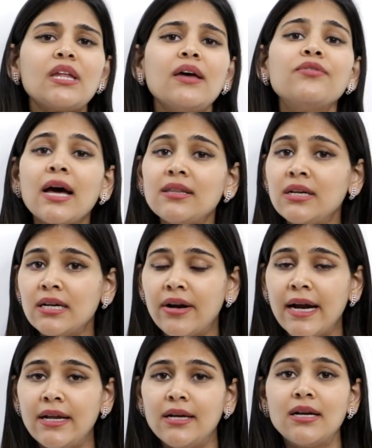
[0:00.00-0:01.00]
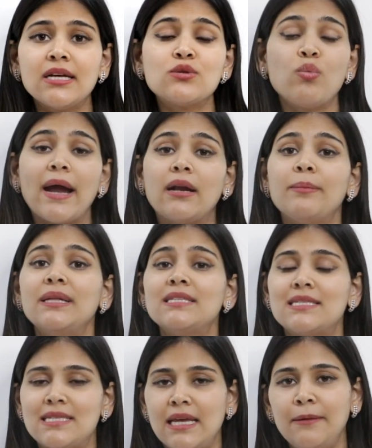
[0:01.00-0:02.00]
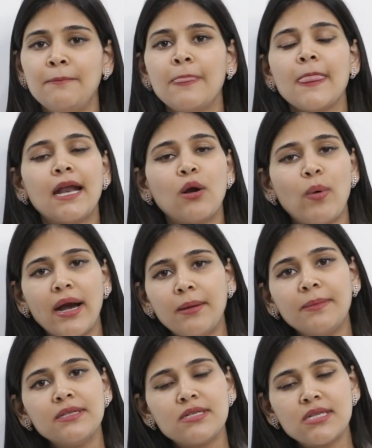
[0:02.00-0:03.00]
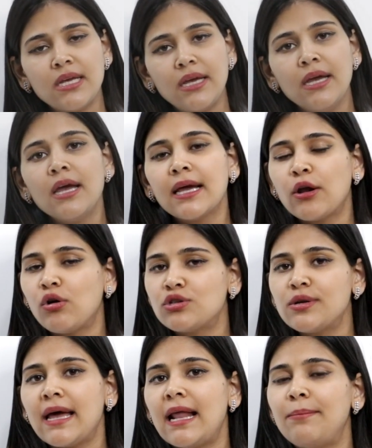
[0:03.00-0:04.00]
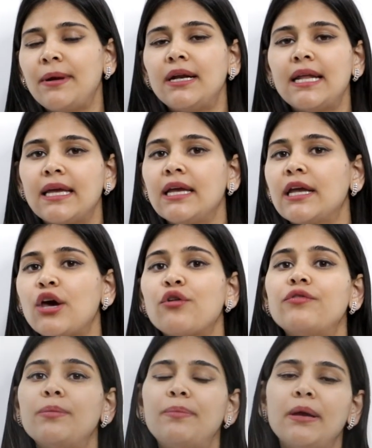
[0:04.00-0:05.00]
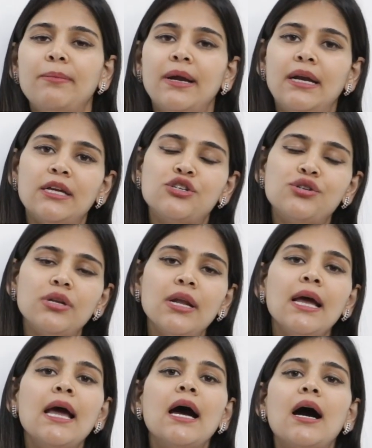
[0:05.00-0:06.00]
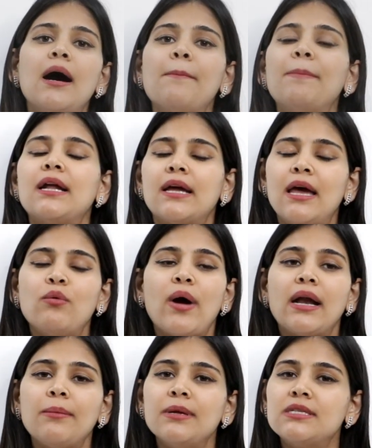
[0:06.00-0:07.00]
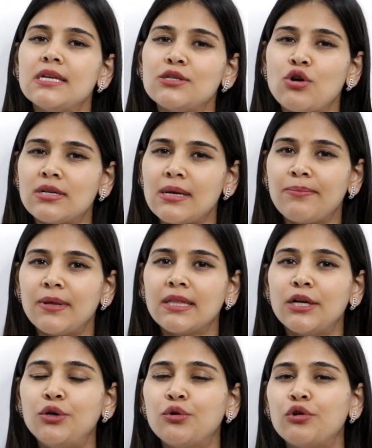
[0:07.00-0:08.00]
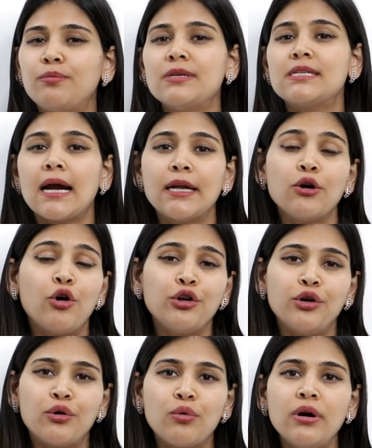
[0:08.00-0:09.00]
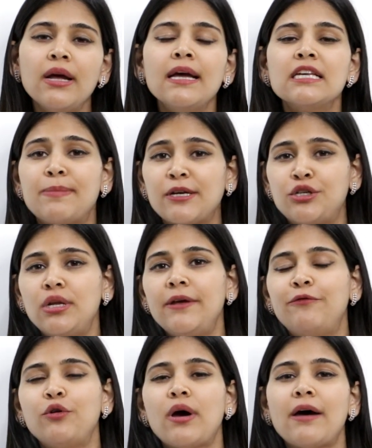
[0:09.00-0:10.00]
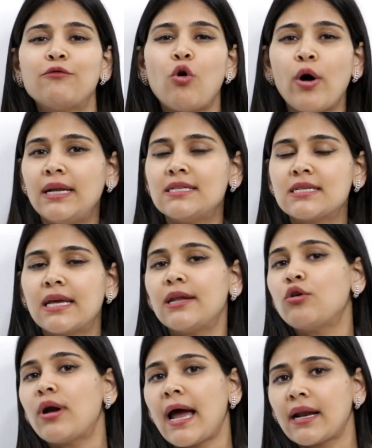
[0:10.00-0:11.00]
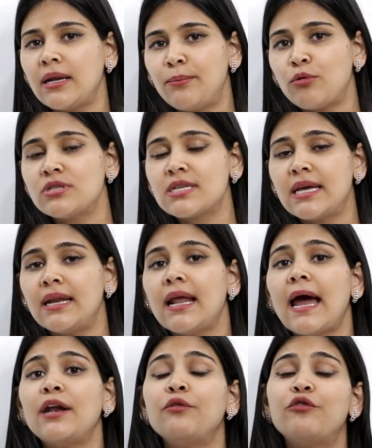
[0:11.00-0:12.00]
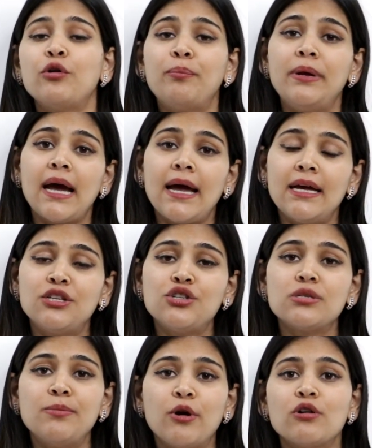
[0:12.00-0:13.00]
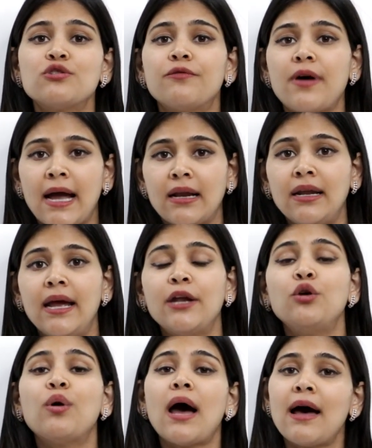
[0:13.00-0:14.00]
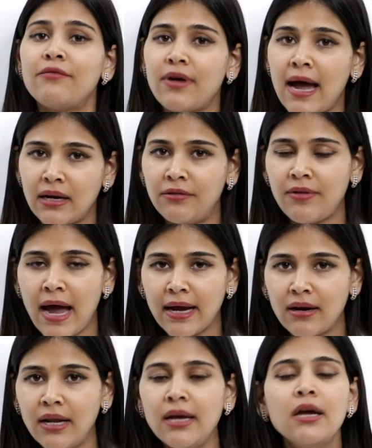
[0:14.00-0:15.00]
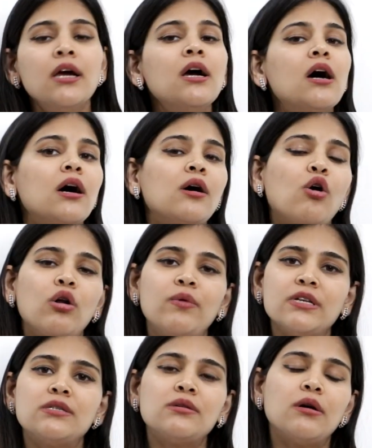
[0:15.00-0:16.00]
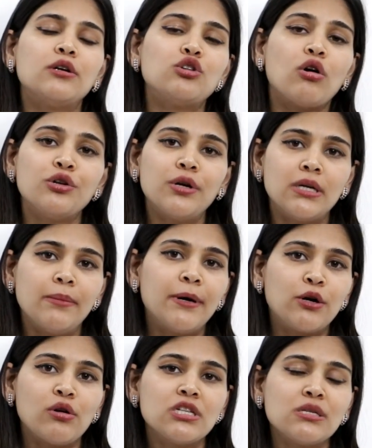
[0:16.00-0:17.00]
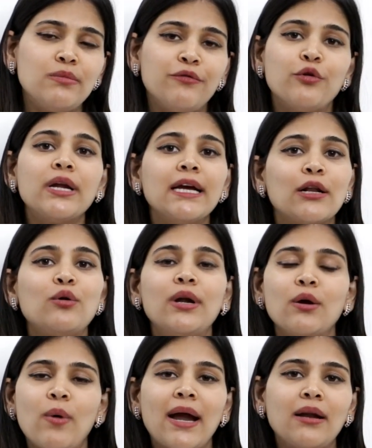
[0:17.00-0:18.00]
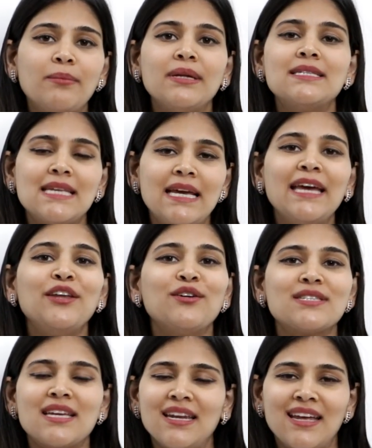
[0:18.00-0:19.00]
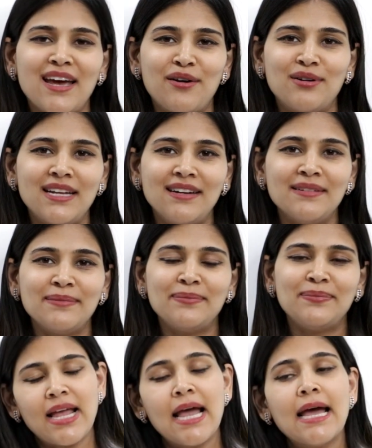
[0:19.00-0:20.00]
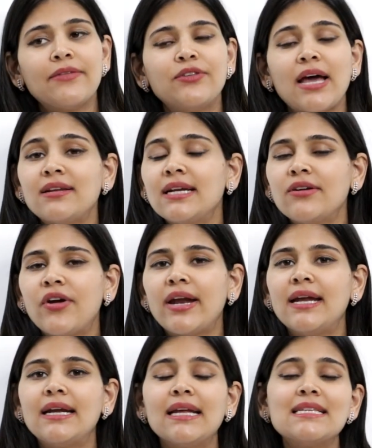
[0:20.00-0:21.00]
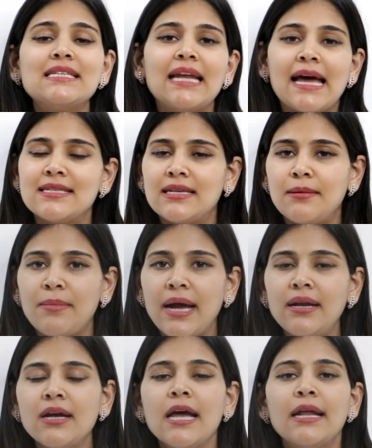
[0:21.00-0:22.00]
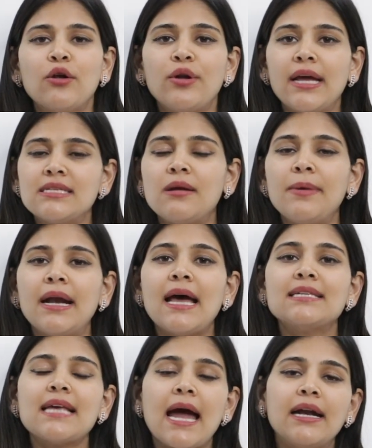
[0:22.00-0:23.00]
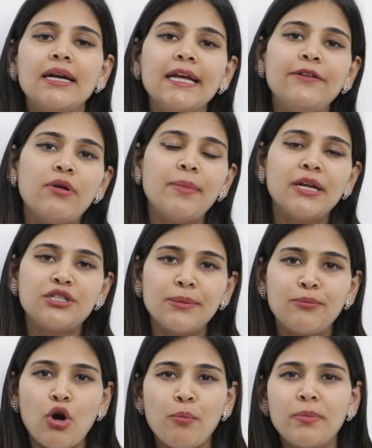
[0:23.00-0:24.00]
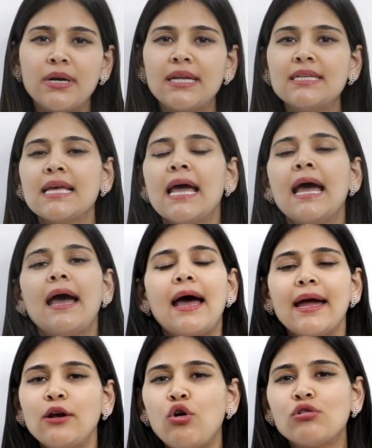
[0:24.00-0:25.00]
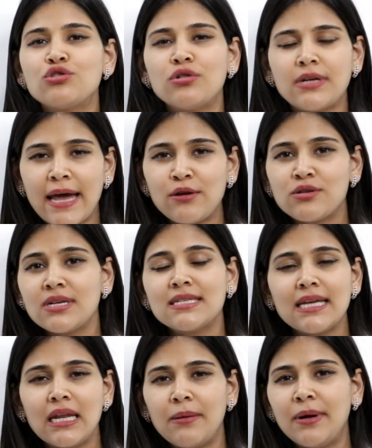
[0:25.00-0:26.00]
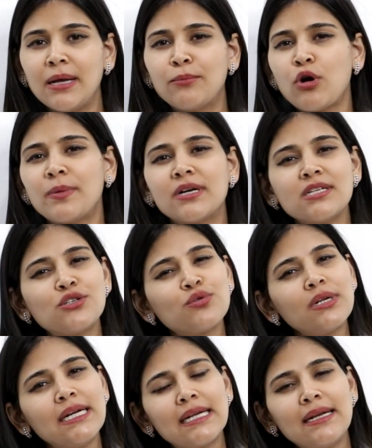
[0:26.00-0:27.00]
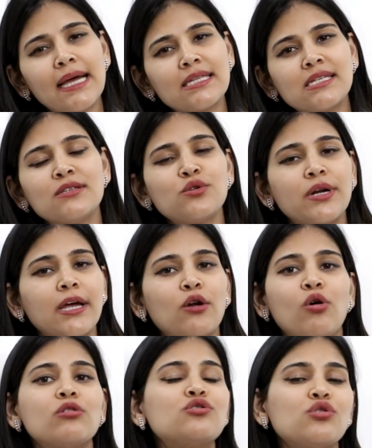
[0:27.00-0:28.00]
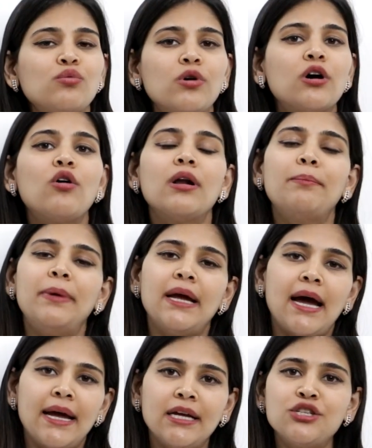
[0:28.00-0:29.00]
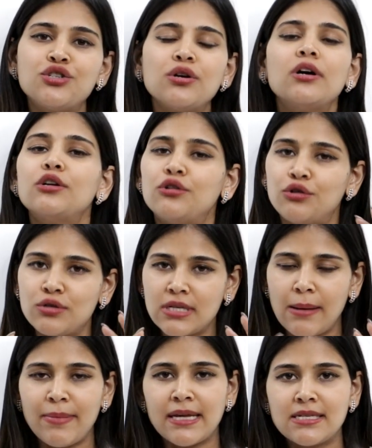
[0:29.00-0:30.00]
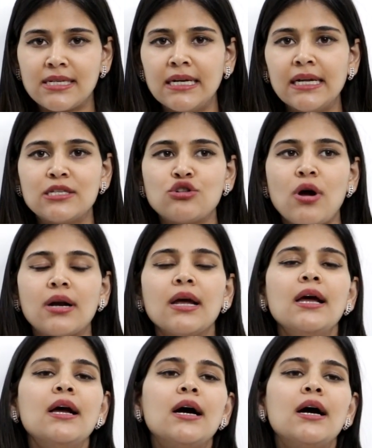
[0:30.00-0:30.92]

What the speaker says: The other ingredient is vitamin C. Now, vitamin C can also help in taking care of the pigmentation. But again, vitamin C is not something that you could be starting on your own, especially if you have oily skin or acne prone skin. And if your PIH is because of acne and you have active acne, always talk to your dermatologist before including vitamin C in your skincare routine. The other ingredient is niacinamide. Now, niacinamide has anti-inflammatory properties and also tyrosinase inhibiting properties to a little extent. So it can also work on PIH. To some extent, it's not